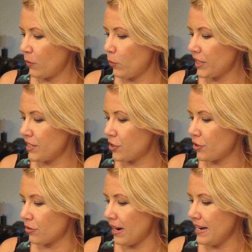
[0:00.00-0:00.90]
What
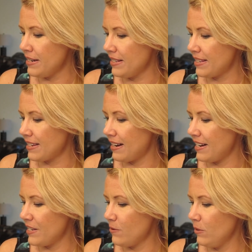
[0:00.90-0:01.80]
trends
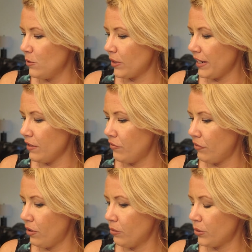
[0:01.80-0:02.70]
are you looking
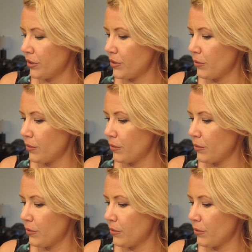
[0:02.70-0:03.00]
forward